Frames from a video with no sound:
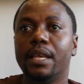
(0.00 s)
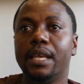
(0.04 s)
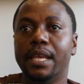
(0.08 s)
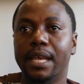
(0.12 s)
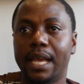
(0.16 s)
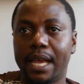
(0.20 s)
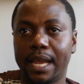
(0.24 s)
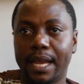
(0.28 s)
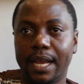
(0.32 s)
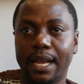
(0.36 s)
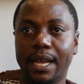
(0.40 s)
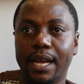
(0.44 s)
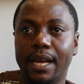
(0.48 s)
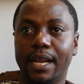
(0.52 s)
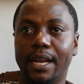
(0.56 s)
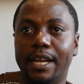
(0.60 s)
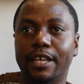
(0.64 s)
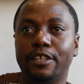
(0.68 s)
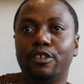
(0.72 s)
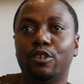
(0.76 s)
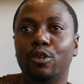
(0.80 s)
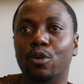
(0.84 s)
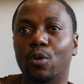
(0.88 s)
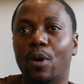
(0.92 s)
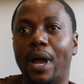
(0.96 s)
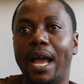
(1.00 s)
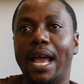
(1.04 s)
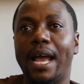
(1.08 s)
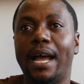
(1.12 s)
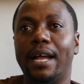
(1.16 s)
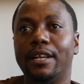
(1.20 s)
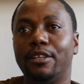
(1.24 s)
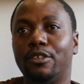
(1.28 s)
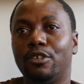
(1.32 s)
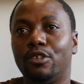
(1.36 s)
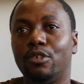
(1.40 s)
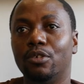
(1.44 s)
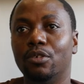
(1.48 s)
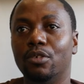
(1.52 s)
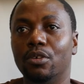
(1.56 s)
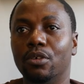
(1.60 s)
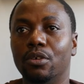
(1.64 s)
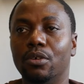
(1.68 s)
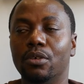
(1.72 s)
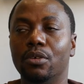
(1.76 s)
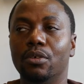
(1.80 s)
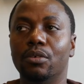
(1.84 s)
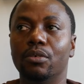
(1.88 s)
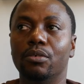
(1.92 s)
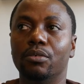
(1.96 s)
Here in Ghana. So I had
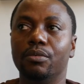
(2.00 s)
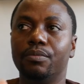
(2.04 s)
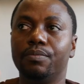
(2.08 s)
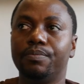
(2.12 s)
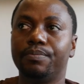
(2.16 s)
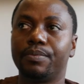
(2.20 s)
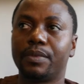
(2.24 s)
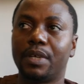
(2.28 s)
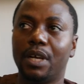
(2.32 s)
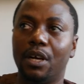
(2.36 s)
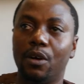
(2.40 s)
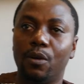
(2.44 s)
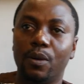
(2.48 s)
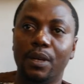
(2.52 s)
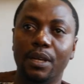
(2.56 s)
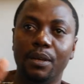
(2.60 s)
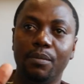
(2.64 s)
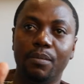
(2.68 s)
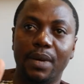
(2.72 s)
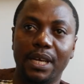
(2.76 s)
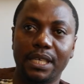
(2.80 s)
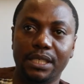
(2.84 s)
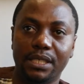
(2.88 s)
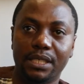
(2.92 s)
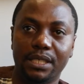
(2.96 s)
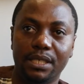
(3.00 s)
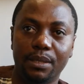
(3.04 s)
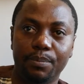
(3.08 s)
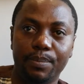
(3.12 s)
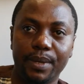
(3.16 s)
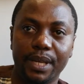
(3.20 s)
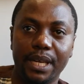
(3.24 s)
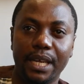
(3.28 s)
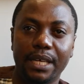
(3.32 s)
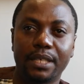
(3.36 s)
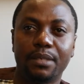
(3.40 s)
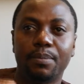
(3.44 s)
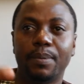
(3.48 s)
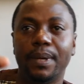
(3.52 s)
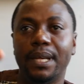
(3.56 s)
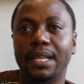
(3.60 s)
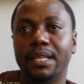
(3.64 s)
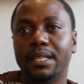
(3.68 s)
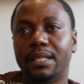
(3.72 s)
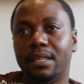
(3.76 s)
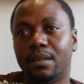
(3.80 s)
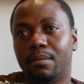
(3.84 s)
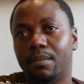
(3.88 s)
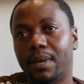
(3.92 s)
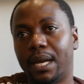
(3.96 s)
to calculate my shipping
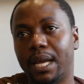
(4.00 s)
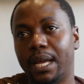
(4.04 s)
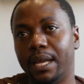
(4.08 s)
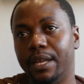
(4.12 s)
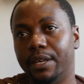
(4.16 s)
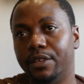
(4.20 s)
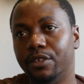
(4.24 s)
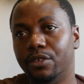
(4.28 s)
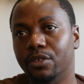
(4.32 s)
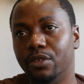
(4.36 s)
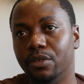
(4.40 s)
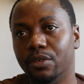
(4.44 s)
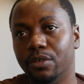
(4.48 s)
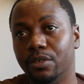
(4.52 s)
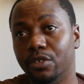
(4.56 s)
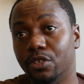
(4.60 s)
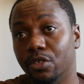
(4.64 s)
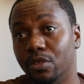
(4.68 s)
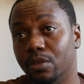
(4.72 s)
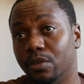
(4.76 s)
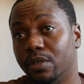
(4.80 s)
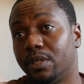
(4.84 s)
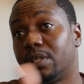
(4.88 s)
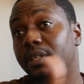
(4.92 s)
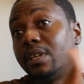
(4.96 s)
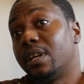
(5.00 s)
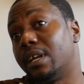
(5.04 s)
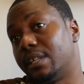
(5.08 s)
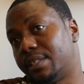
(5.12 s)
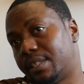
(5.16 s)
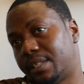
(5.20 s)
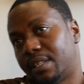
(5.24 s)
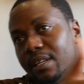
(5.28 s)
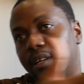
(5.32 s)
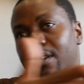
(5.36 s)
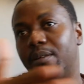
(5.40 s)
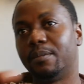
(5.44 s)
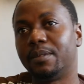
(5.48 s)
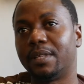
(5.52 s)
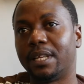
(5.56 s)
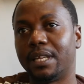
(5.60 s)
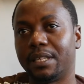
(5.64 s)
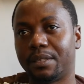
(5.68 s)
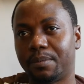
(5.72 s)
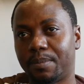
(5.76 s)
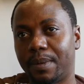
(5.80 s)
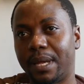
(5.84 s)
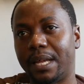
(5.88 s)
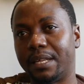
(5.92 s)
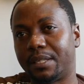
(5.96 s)
expense and my customs
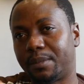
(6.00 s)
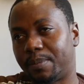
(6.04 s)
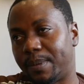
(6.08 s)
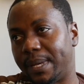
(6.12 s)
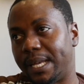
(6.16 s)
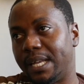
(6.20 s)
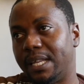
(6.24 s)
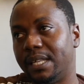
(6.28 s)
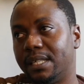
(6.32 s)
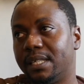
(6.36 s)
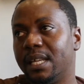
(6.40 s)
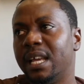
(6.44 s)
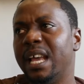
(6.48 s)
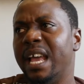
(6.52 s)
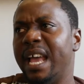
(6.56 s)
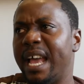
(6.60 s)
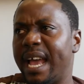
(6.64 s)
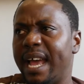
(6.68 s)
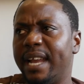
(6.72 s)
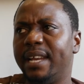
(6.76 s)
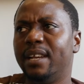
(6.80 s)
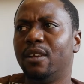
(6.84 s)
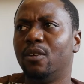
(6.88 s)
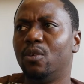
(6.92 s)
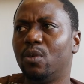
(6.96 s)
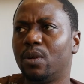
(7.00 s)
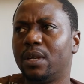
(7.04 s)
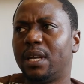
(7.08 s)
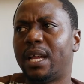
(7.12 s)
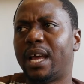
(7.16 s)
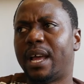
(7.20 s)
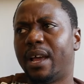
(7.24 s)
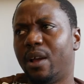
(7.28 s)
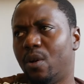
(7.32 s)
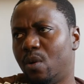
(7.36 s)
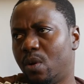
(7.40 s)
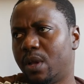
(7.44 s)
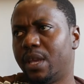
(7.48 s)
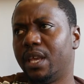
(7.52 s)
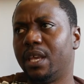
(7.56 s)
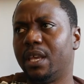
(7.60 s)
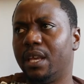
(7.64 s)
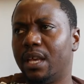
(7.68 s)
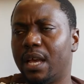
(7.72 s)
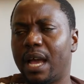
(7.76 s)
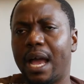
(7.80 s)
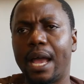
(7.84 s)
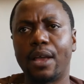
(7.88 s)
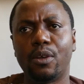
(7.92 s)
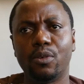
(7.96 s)
expense. And it looked like,
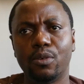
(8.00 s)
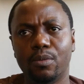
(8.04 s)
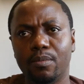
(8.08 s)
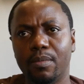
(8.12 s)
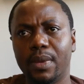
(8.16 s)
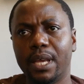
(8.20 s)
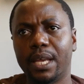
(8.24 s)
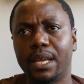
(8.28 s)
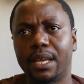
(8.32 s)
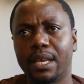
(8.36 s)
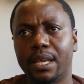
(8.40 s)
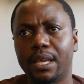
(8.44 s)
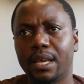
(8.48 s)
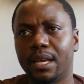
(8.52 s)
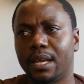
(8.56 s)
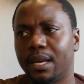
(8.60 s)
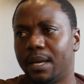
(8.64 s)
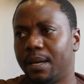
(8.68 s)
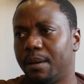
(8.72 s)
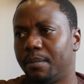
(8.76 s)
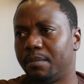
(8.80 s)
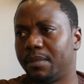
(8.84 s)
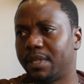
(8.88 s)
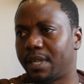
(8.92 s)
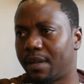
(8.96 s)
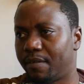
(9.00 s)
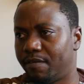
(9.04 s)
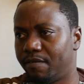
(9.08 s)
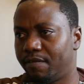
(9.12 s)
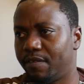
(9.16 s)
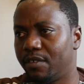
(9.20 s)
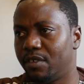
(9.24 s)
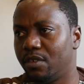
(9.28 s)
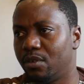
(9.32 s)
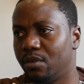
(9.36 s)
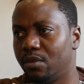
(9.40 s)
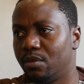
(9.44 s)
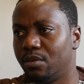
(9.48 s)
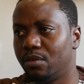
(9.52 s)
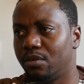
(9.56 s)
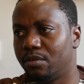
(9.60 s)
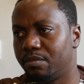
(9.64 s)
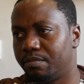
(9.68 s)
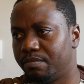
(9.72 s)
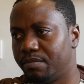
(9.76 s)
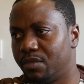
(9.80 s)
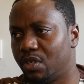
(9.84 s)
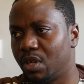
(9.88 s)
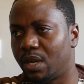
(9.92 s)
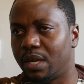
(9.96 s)
okay, I could make some
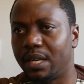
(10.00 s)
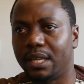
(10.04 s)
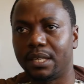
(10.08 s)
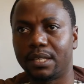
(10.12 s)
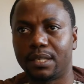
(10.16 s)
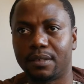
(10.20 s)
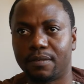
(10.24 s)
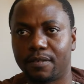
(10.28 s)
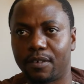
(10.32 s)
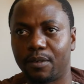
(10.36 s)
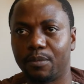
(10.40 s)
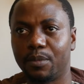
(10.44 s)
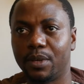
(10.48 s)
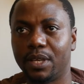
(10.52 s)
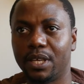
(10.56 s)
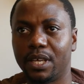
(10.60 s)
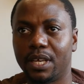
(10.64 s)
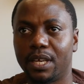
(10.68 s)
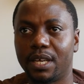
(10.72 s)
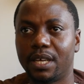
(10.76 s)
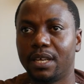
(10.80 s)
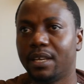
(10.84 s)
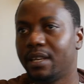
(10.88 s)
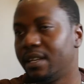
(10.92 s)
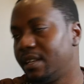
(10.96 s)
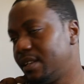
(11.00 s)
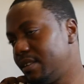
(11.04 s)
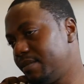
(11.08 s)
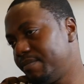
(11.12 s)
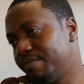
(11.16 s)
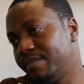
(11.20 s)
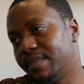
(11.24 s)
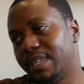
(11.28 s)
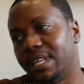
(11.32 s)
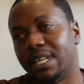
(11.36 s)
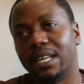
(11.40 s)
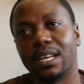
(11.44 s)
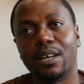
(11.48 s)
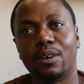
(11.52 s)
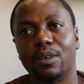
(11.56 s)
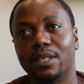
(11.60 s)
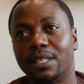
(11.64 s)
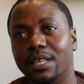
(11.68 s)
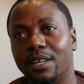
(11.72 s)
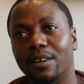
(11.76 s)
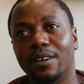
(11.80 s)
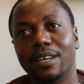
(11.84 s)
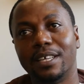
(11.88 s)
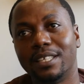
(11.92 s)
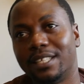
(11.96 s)
few dollars from here. And that was
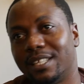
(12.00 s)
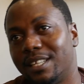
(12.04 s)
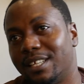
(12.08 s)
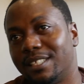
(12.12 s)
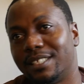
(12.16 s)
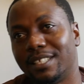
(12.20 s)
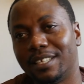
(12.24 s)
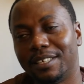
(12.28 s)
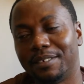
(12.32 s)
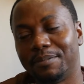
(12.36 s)
how I started.